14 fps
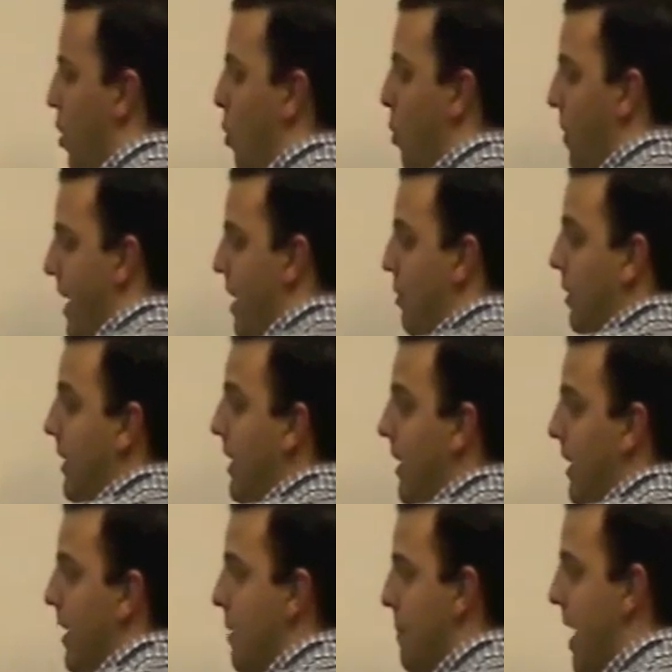without
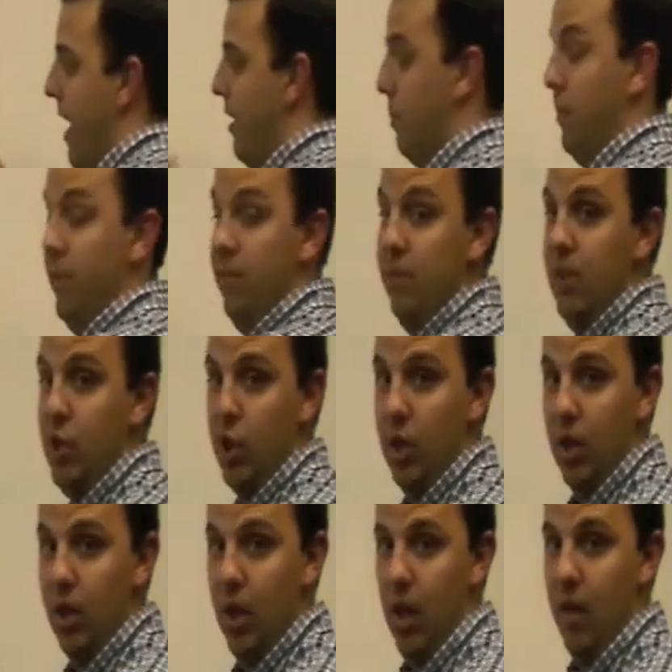getting him out of
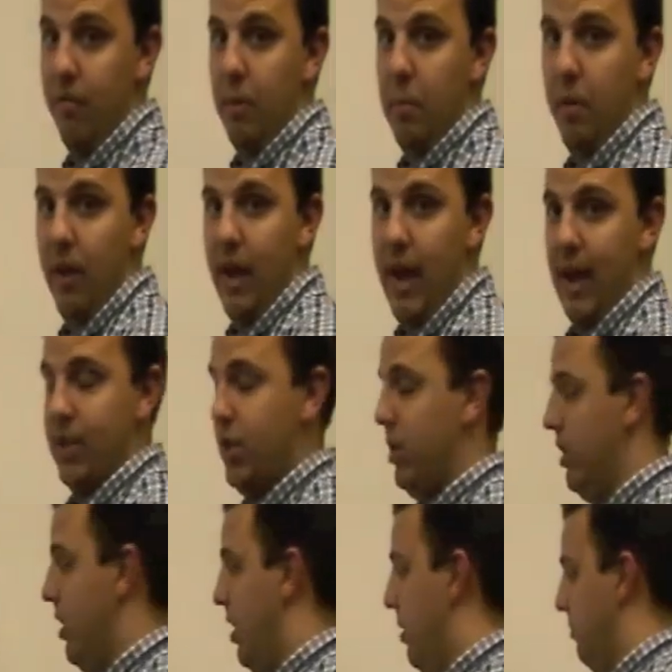position if the play
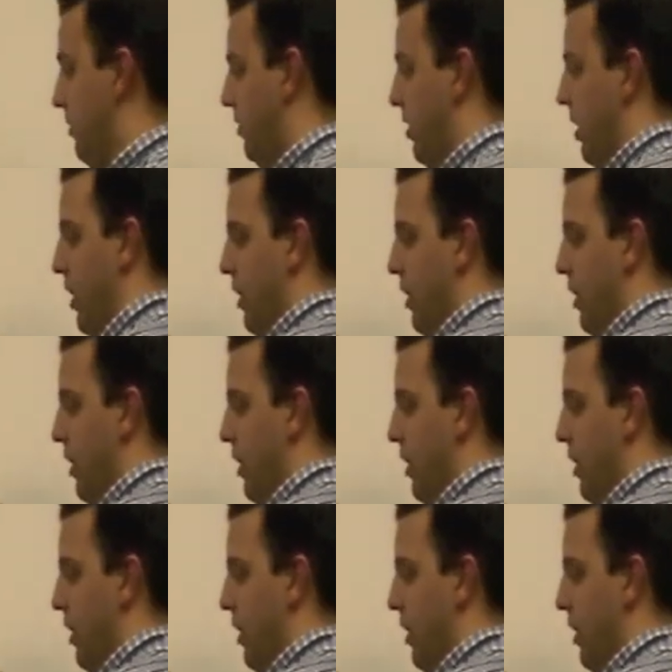action comes.